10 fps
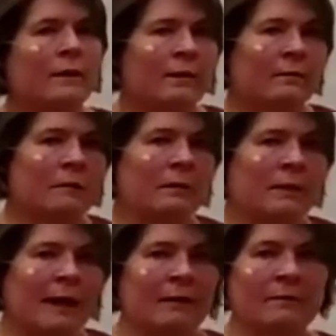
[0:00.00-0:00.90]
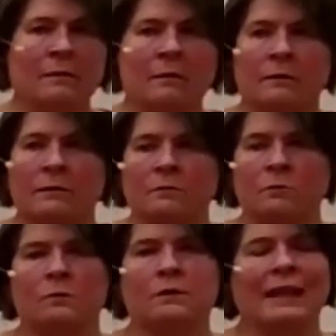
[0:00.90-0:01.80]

The kids are leaving the house to go to school.